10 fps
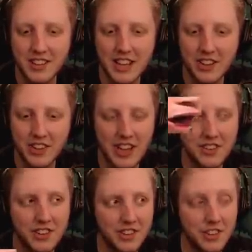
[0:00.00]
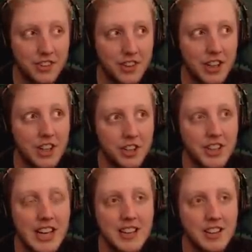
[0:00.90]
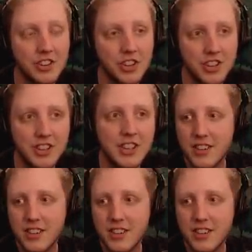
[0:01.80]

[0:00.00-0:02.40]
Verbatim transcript: They get, hadn't couldn't couldn't get anything done.